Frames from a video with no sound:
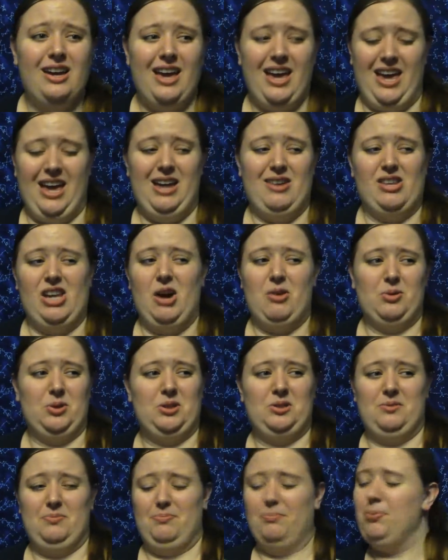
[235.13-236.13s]
and that
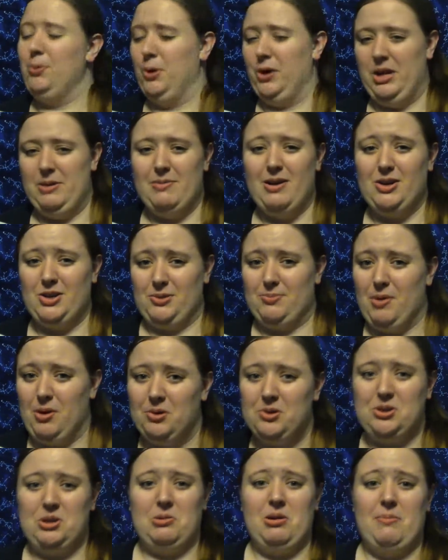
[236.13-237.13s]
was pretty much
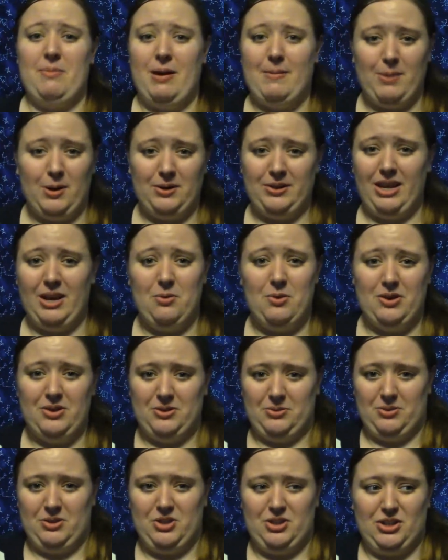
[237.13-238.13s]
most of what my birthday
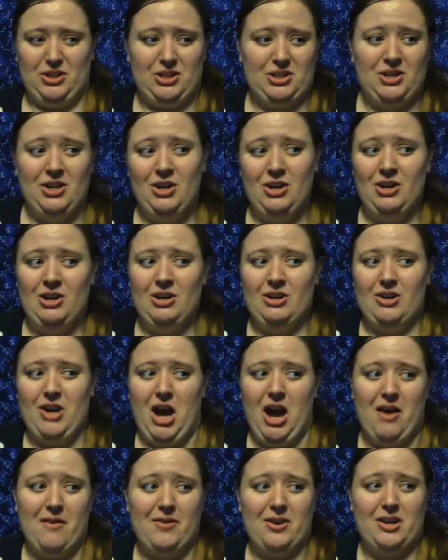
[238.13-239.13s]
was just
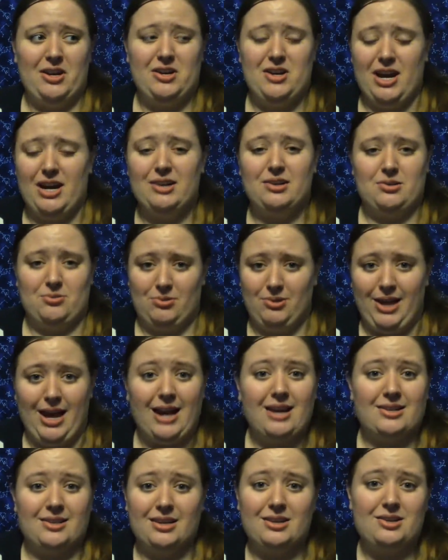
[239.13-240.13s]
having a nice, relaxing